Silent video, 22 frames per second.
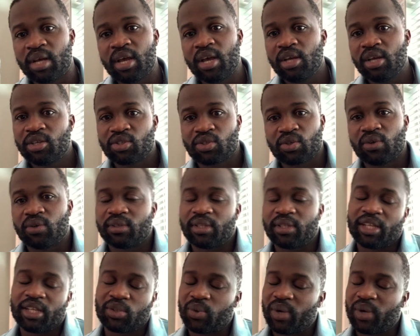So
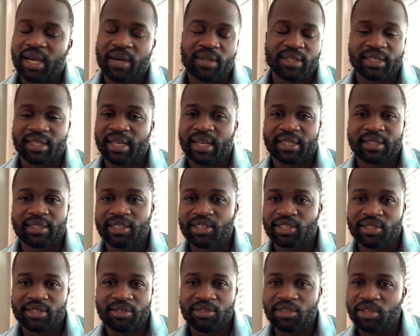that's why I was like,
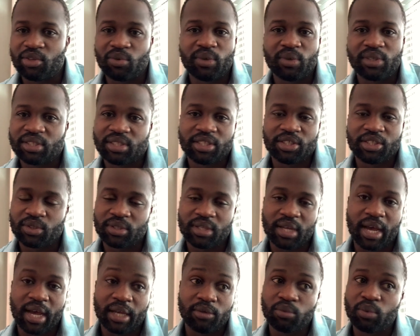
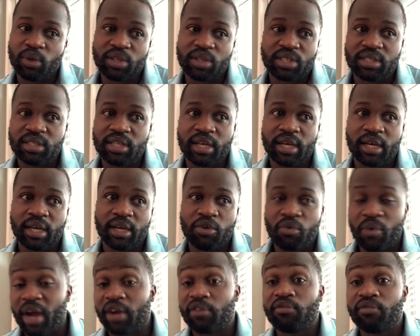it wasn't the
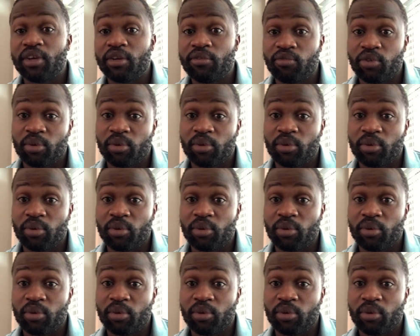right fit for